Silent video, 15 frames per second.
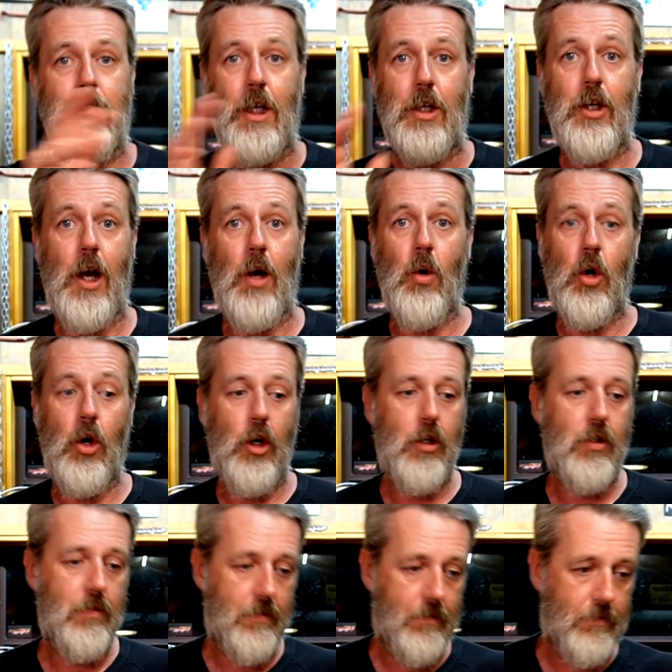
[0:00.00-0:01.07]
no
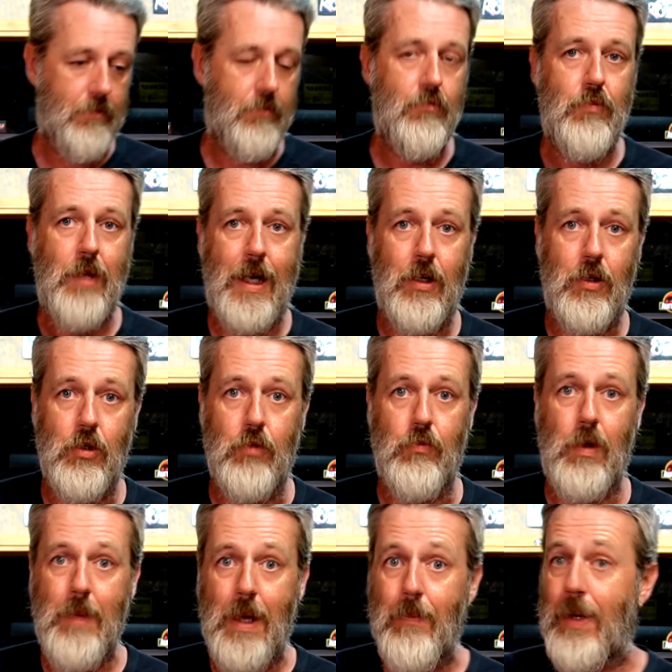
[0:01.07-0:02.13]
oil, running good.
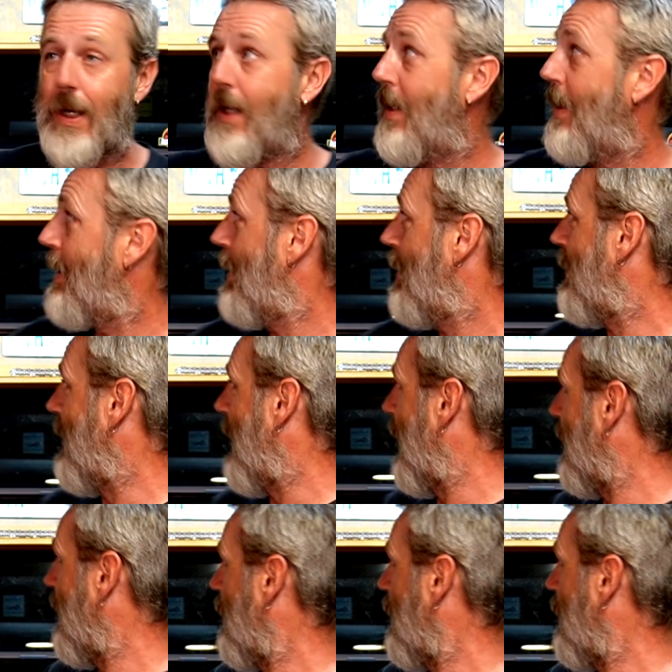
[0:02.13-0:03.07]
Remember, the only